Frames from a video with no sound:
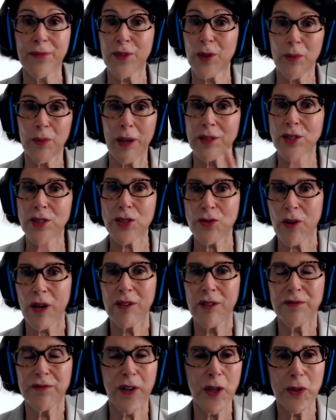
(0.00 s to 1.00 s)
the Registrar
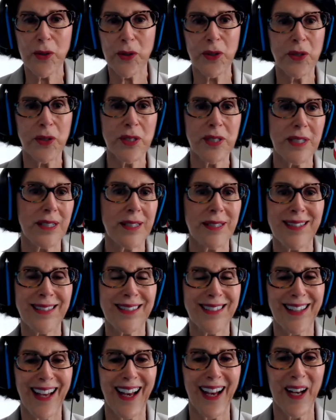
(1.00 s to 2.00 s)
of Voters is